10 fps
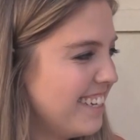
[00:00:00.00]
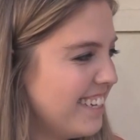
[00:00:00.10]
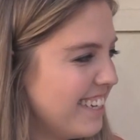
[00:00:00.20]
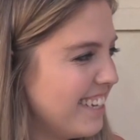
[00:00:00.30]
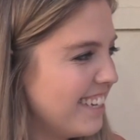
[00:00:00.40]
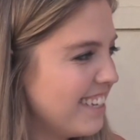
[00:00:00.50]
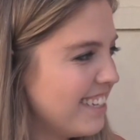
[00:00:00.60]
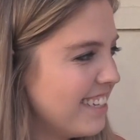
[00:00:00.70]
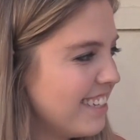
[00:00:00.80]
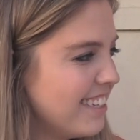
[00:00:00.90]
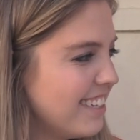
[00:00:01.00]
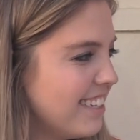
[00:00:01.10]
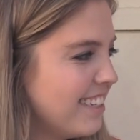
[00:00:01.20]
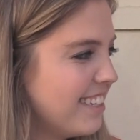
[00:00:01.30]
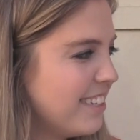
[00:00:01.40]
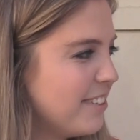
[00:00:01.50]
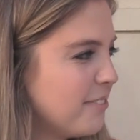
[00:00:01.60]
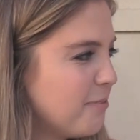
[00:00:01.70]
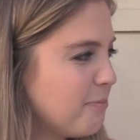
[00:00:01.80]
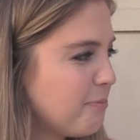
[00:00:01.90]

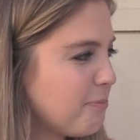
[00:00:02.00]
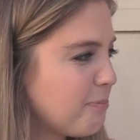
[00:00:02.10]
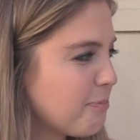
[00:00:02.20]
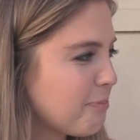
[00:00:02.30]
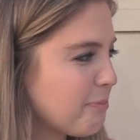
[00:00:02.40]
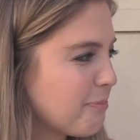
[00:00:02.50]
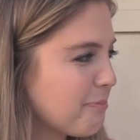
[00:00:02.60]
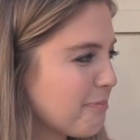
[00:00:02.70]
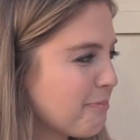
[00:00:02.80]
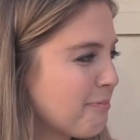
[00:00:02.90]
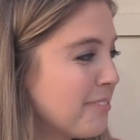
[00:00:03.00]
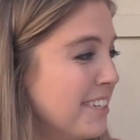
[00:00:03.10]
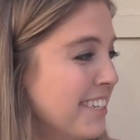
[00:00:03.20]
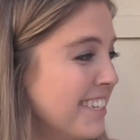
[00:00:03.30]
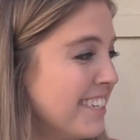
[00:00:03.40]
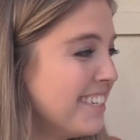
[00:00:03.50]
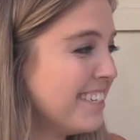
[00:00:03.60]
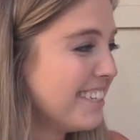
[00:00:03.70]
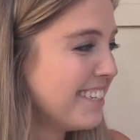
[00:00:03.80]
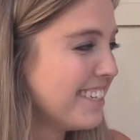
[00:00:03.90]

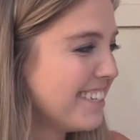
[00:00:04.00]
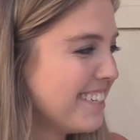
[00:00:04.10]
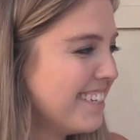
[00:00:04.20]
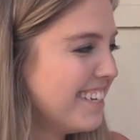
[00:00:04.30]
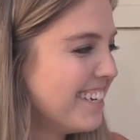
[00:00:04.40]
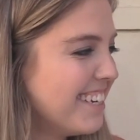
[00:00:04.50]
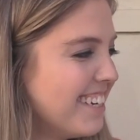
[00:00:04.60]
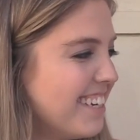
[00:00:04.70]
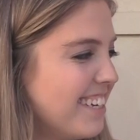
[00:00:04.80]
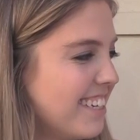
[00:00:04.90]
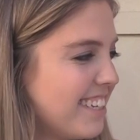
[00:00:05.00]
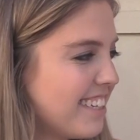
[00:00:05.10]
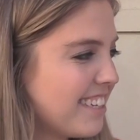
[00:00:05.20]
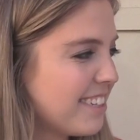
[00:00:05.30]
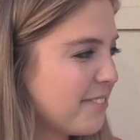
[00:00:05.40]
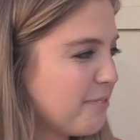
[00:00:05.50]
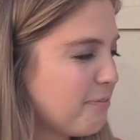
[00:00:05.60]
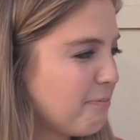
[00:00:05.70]
The person shown says nothing.